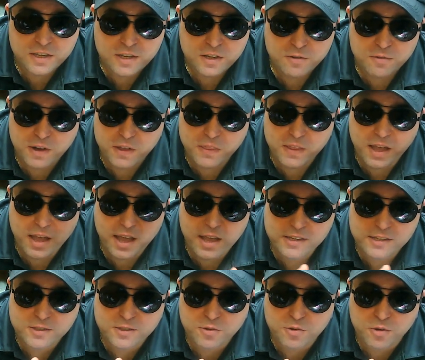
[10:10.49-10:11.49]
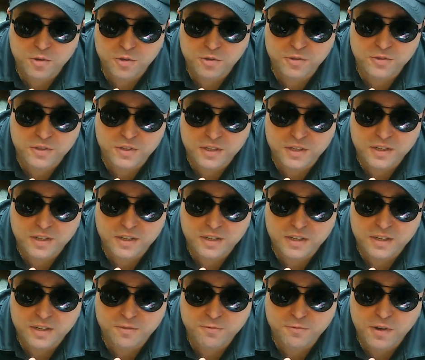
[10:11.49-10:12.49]
when i ask on
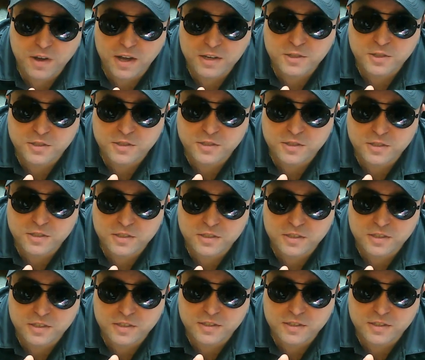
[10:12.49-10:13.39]
uh, fox's uh,